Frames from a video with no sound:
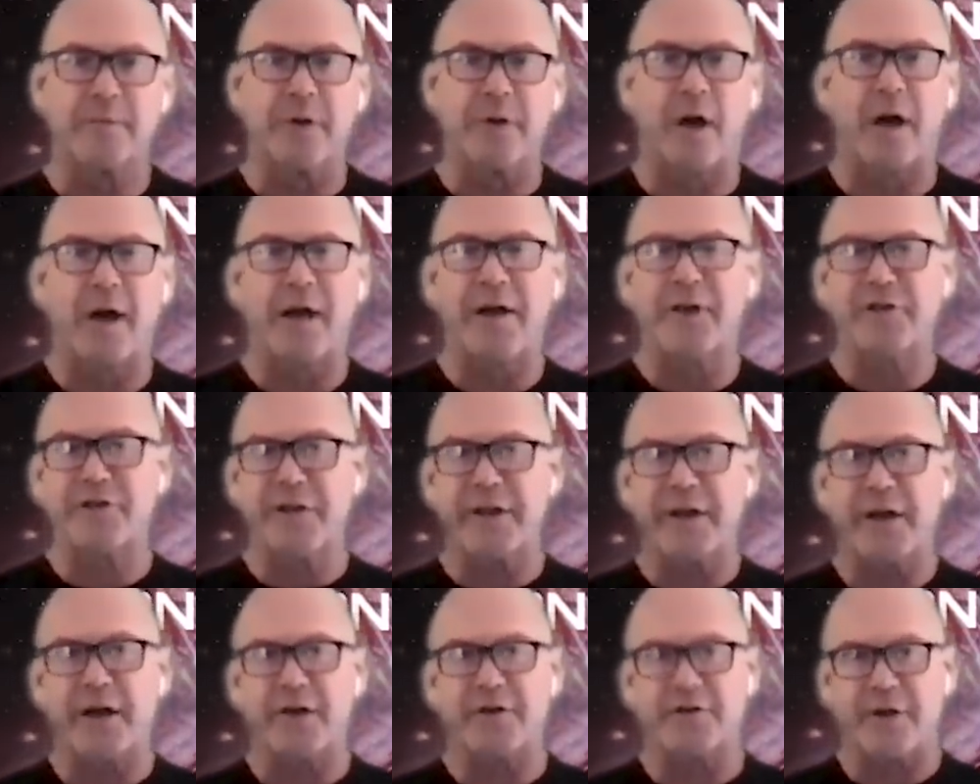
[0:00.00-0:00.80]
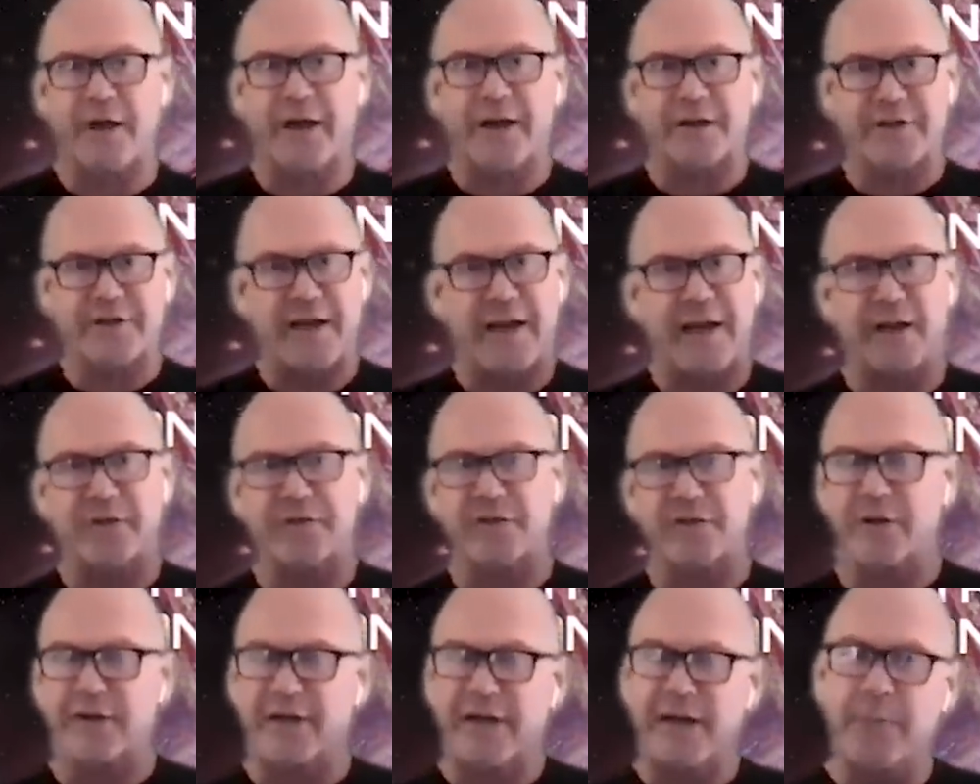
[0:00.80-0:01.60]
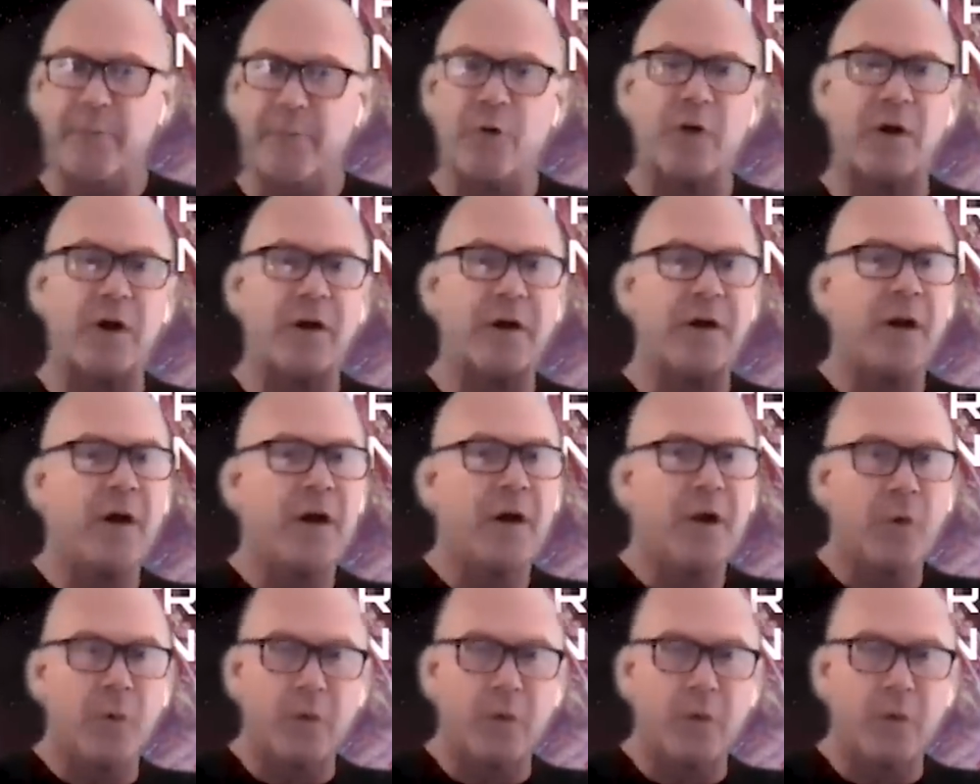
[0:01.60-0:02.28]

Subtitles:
Our engineers are actually hands-on keyboard.